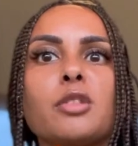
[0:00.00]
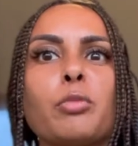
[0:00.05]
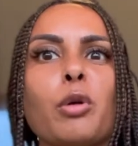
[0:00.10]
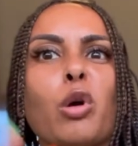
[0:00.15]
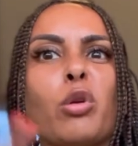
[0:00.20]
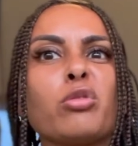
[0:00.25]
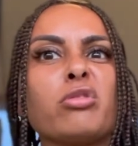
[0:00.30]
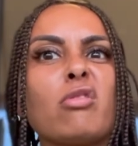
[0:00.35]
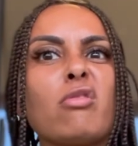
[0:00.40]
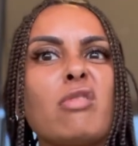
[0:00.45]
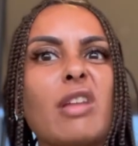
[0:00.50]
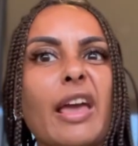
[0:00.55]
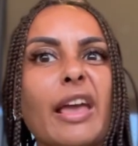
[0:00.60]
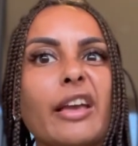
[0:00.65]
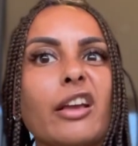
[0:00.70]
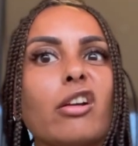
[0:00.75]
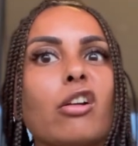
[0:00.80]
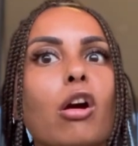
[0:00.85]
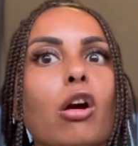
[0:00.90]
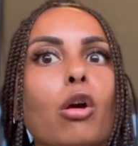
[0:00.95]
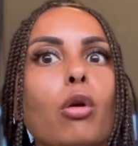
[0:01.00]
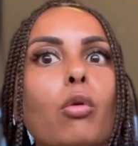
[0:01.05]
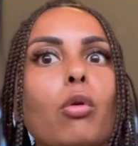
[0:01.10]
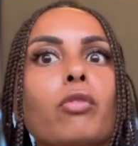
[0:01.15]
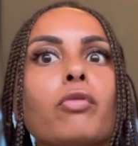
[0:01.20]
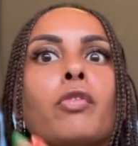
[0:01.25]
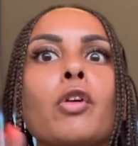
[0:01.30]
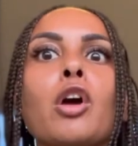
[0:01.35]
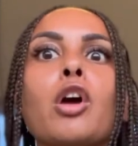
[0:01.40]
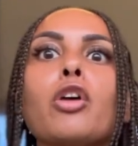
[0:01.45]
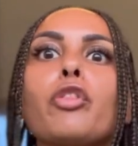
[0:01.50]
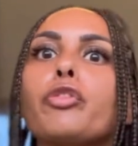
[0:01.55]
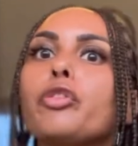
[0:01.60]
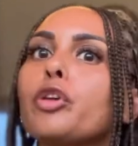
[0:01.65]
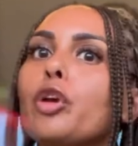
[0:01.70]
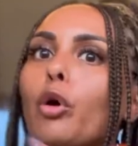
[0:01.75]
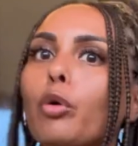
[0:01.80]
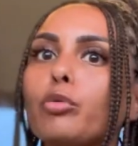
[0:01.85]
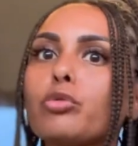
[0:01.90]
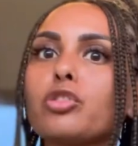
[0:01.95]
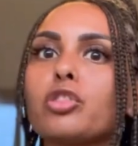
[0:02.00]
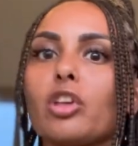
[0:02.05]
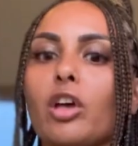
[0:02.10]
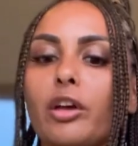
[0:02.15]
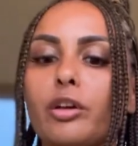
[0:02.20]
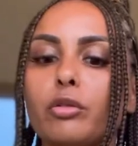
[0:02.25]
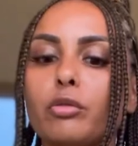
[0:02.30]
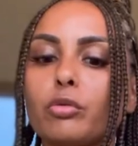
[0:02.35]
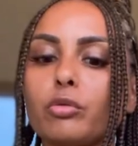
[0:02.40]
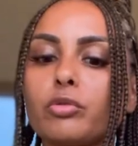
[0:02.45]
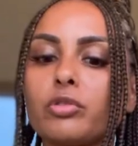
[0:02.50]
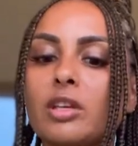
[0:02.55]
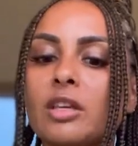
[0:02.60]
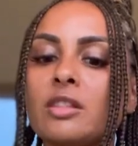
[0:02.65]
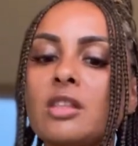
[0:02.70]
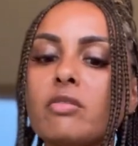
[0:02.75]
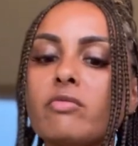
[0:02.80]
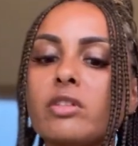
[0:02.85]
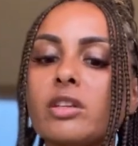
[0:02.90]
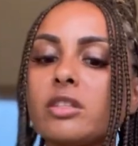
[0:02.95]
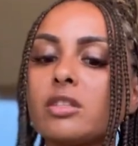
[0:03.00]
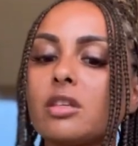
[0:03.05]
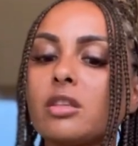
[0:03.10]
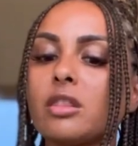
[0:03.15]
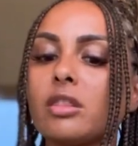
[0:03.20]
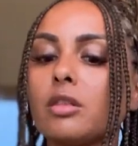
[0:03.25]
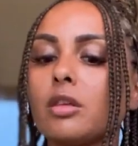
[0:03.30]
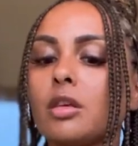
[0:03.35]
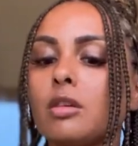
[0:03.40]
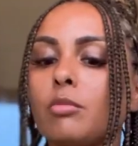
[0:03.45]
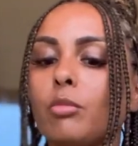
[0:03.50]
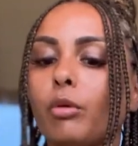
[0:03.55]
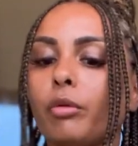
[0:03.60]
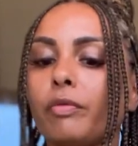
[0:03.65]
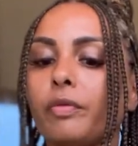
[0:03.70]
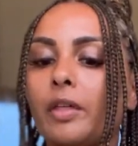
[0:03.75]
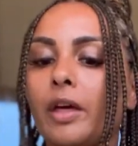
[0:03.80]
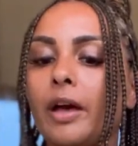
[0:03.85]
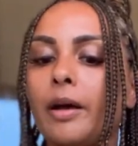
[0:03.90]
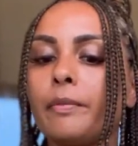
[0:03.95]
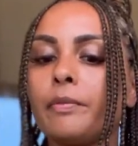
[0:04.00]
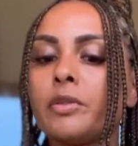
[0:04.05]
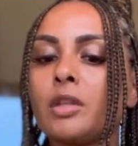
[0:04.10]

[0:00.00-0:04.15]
but also letting go of the old cycles. And there is a theme of that.